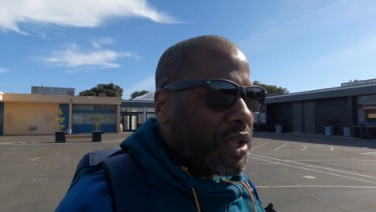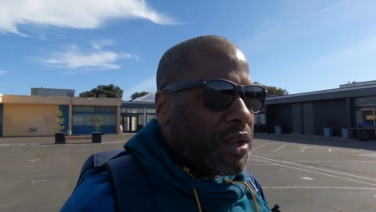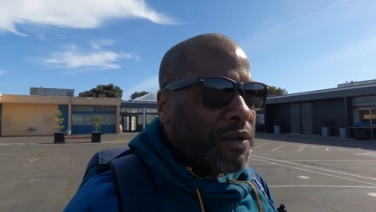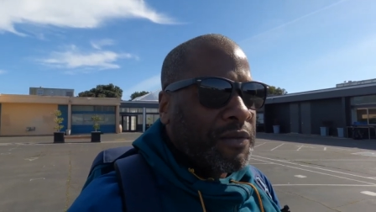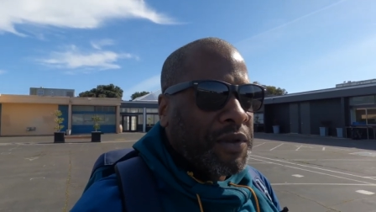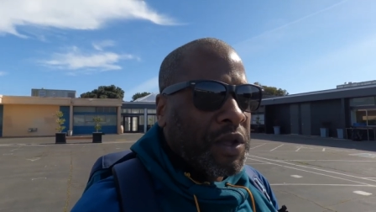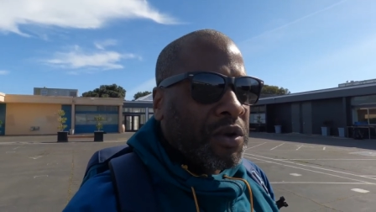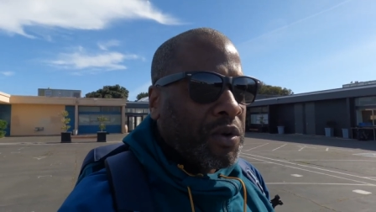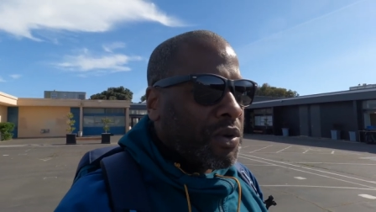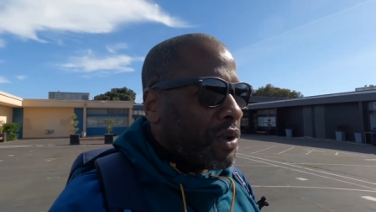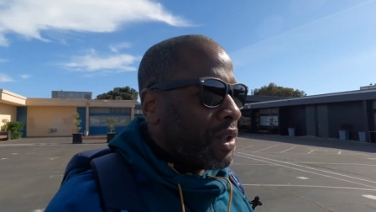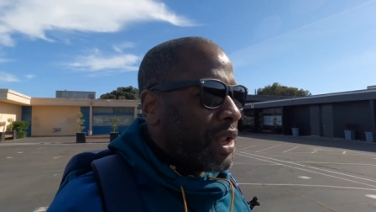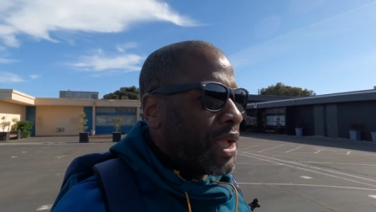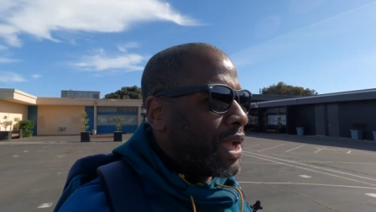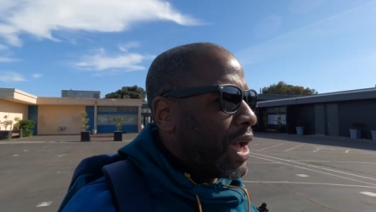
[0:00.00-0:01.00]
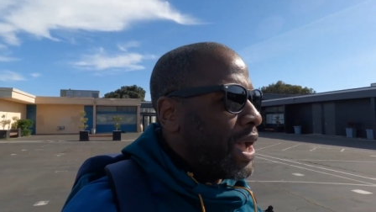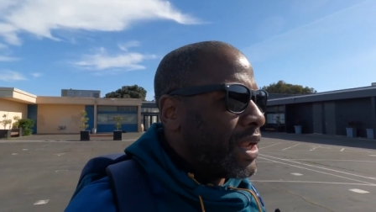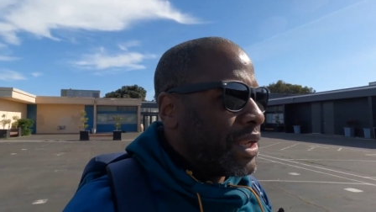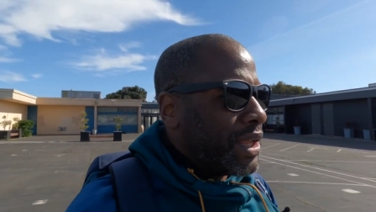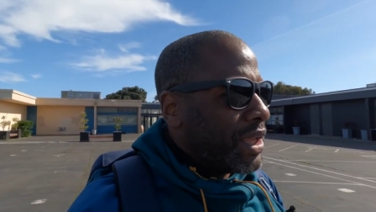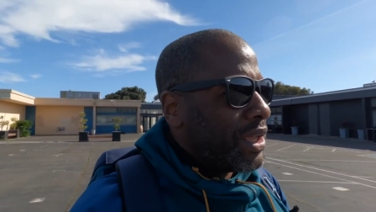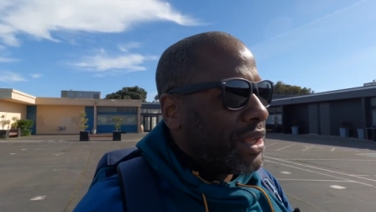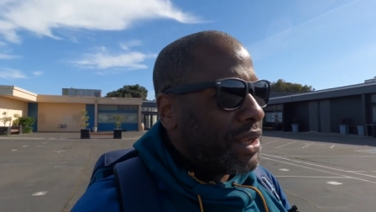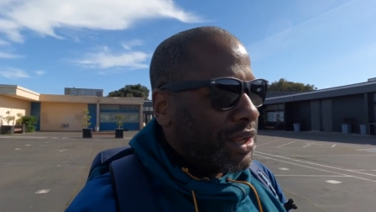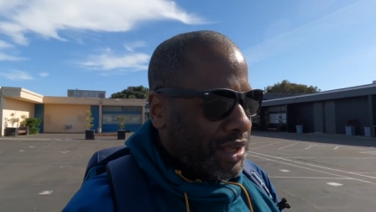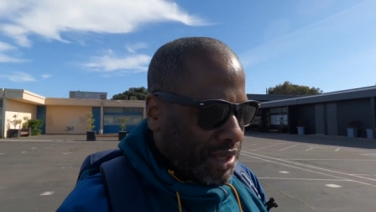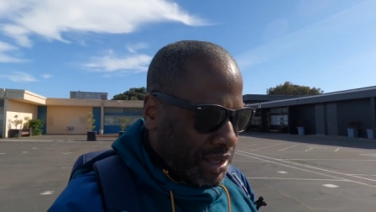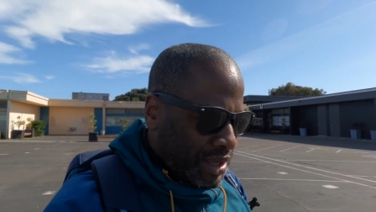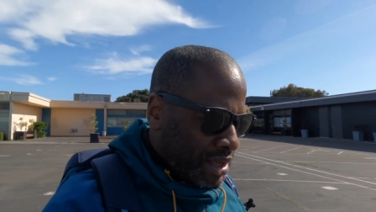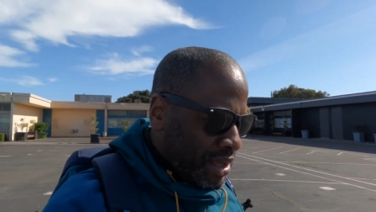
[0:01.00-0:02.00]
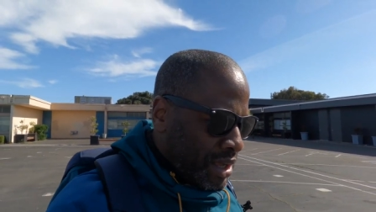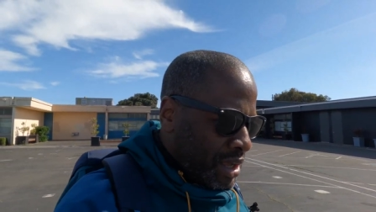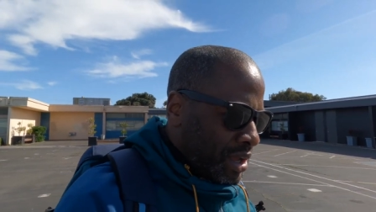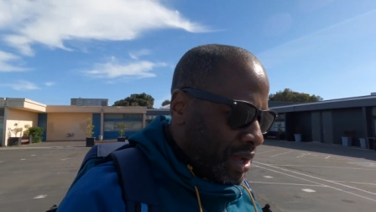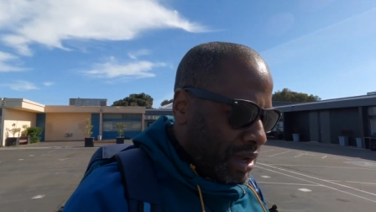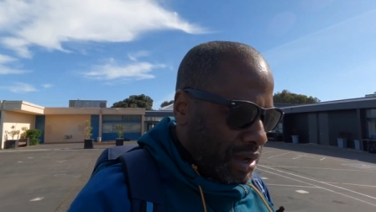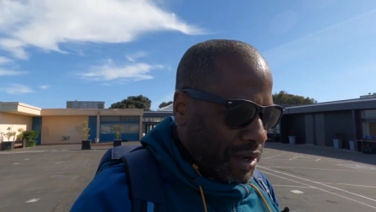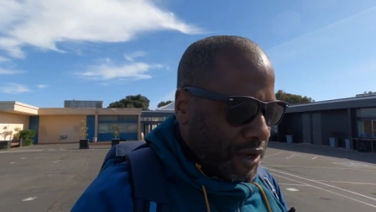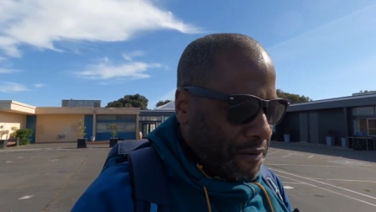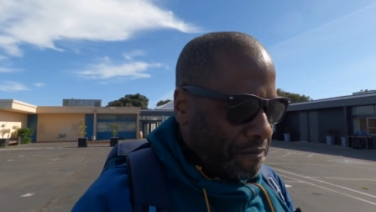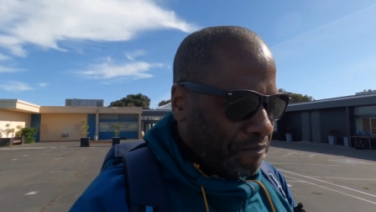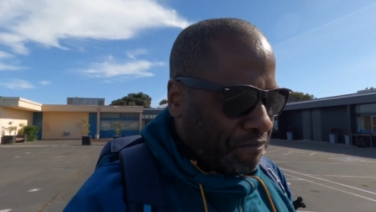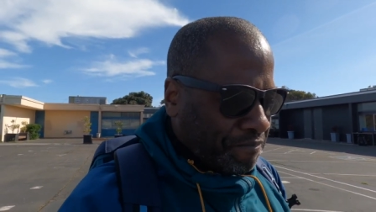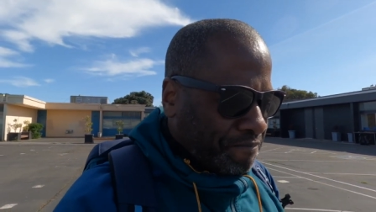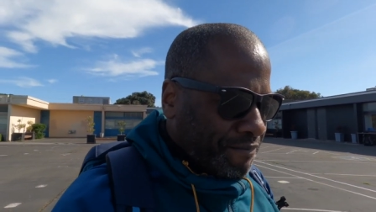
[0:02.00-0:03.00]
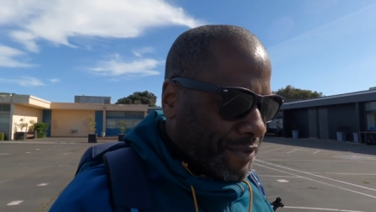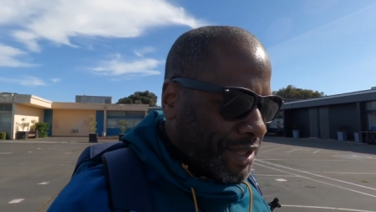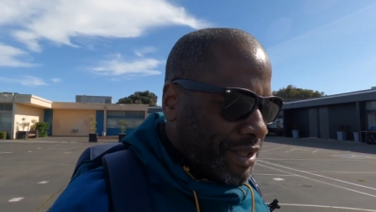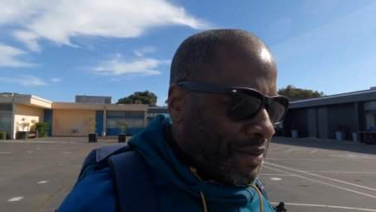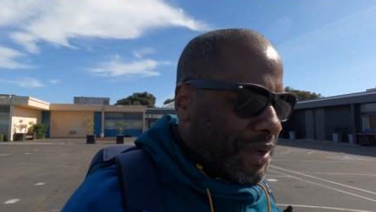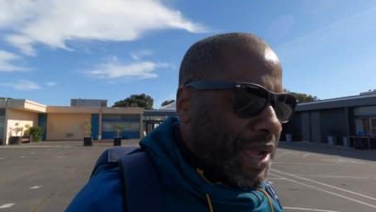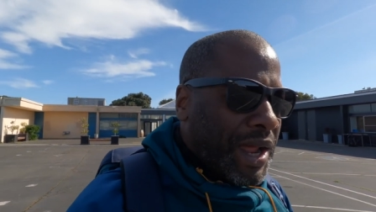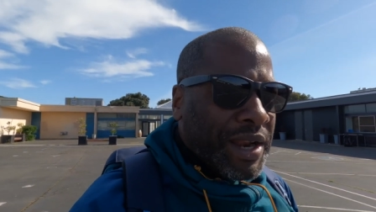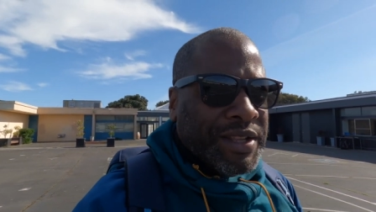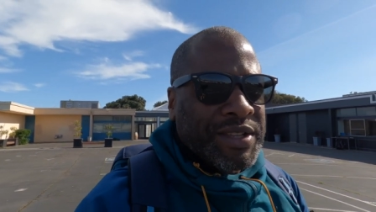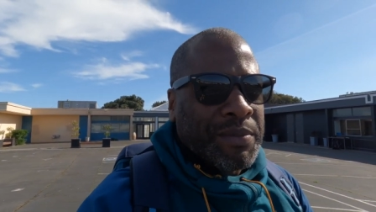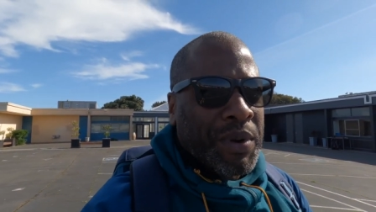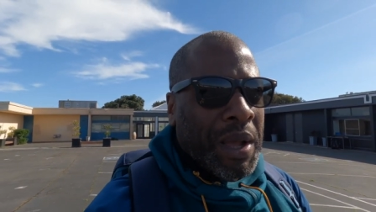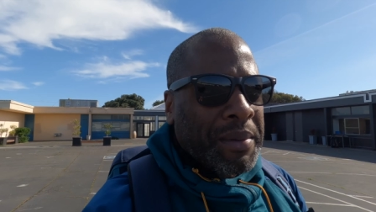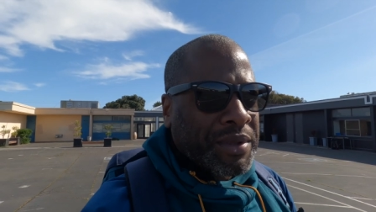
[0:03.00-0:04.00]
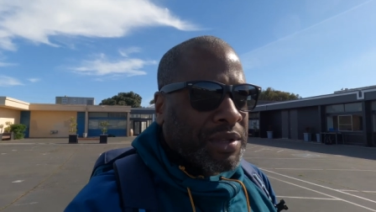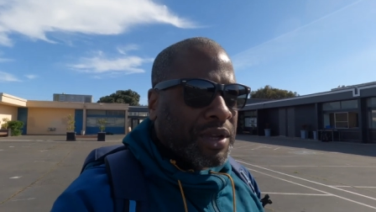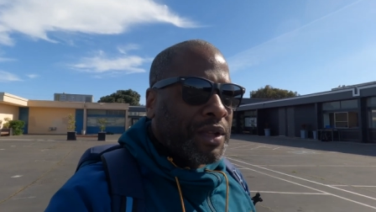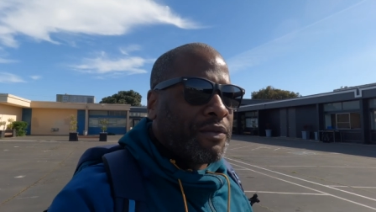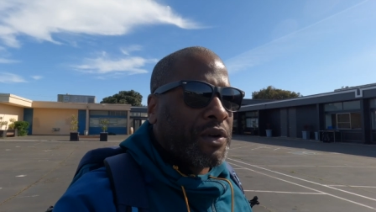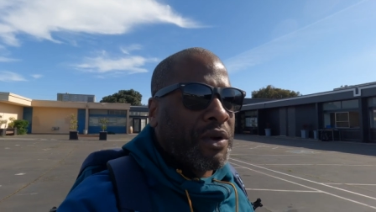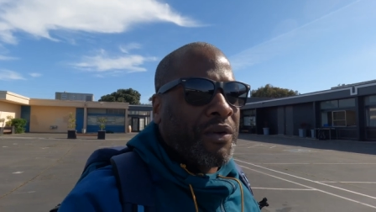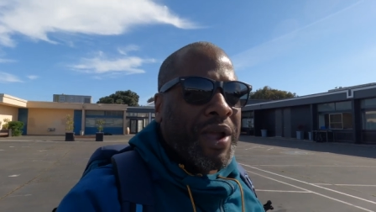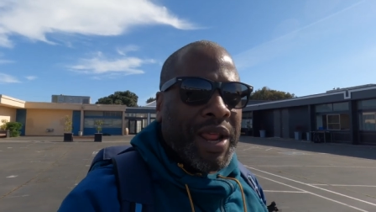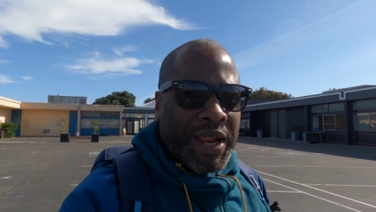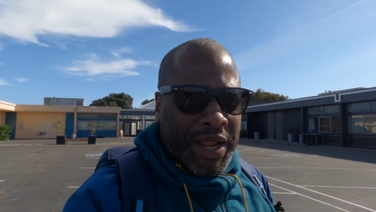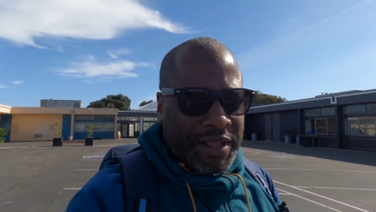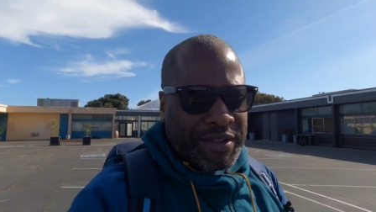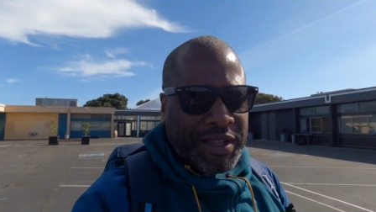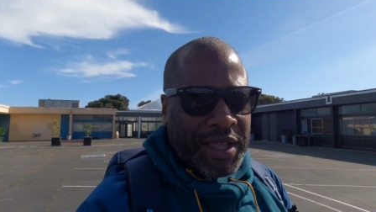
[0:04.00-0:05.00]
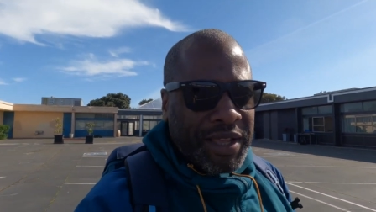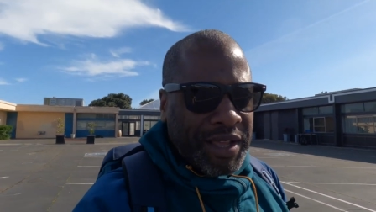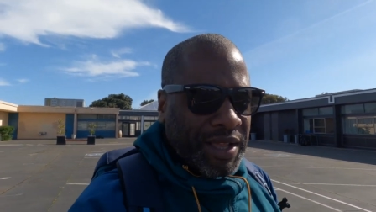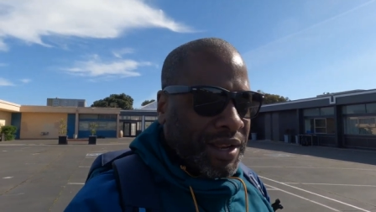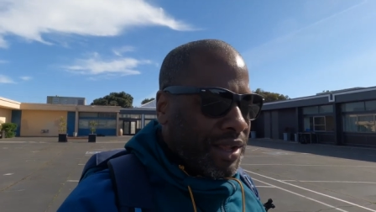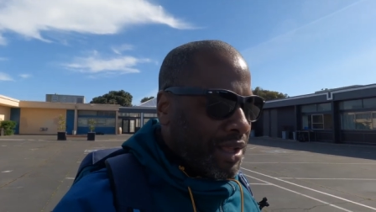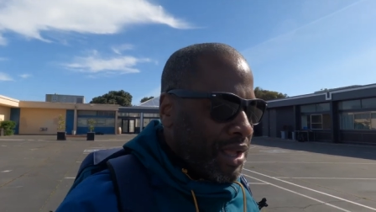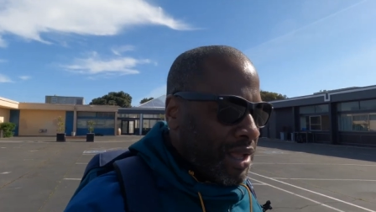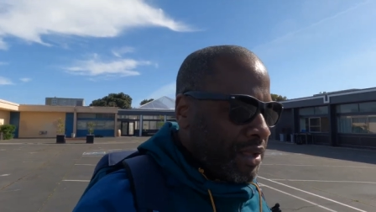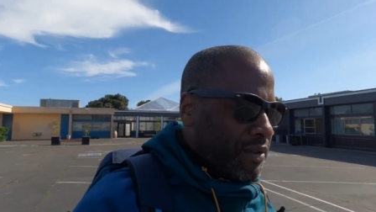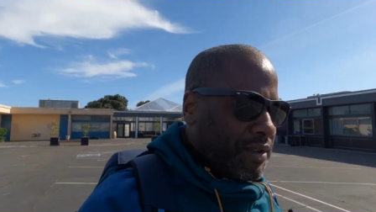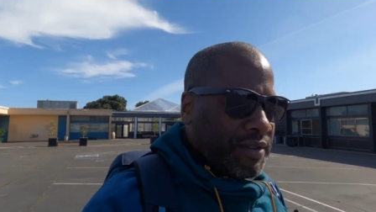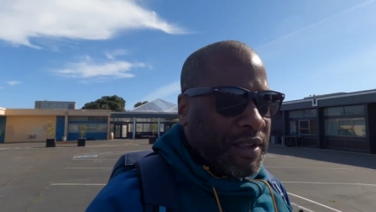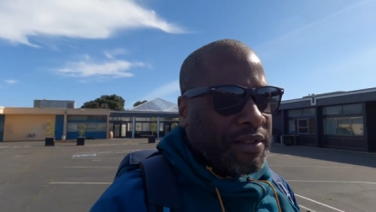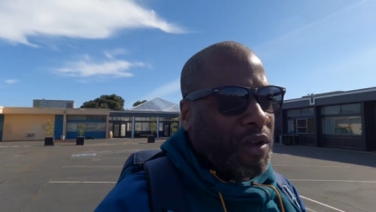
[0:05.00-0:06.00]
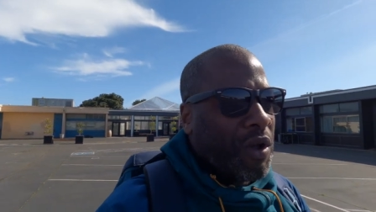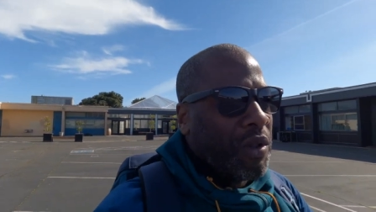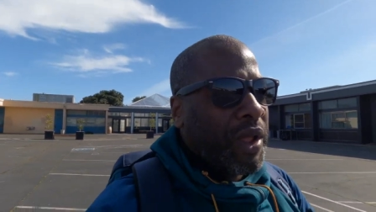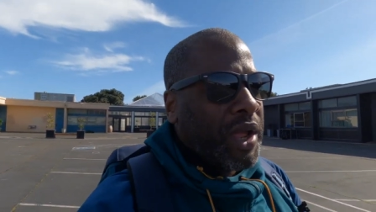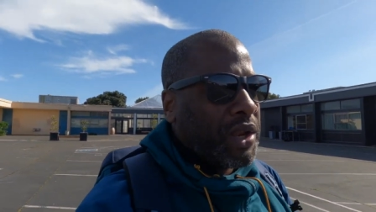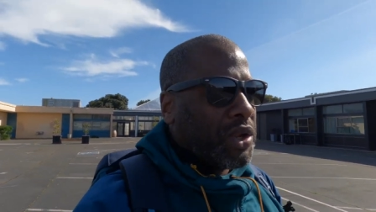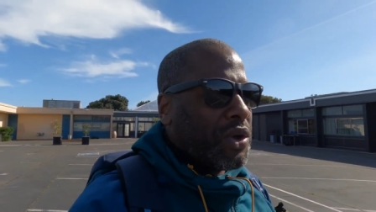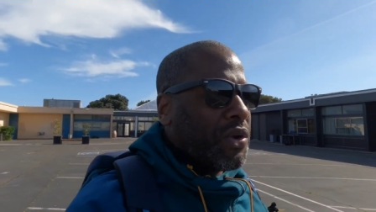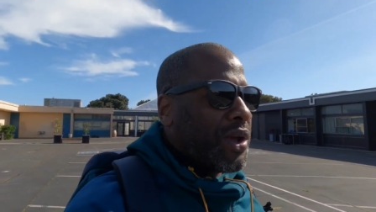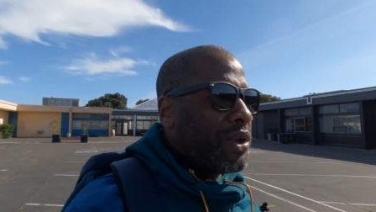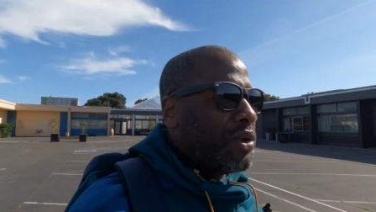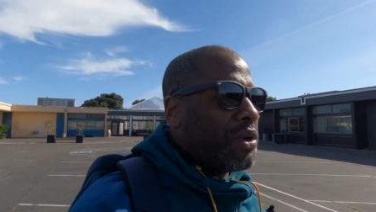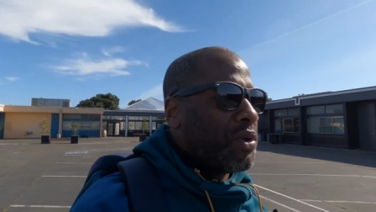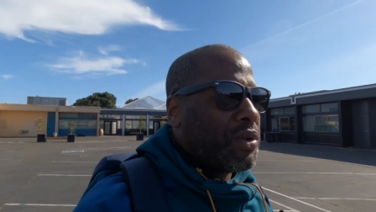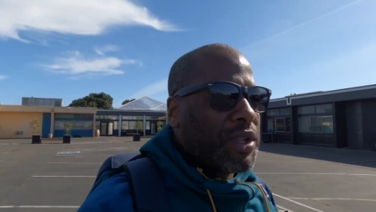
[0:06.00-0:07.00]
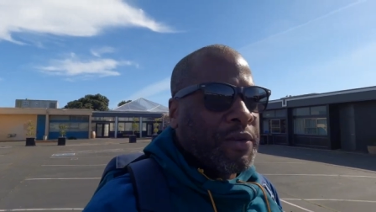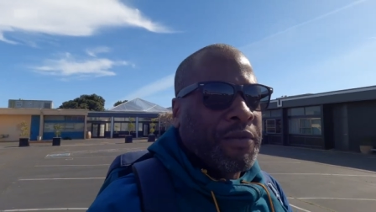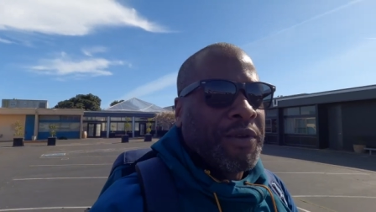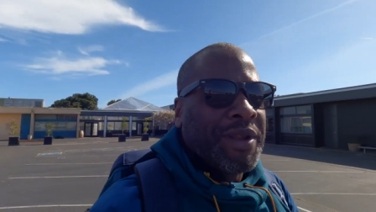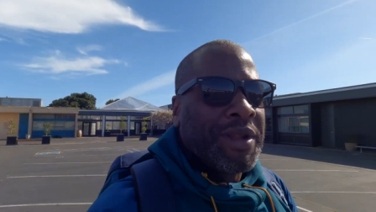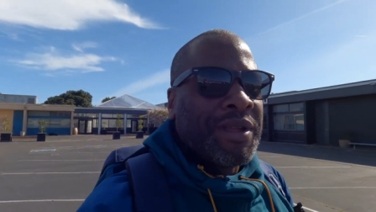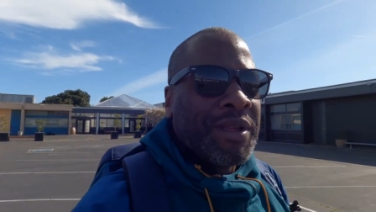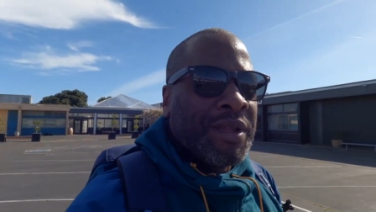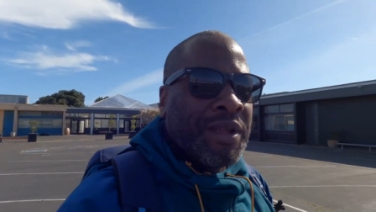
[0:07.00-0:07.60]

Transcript: and the view like I did. Um, to be honest, I probably took it for granted as a kid, since that's all I knew. I knew no different.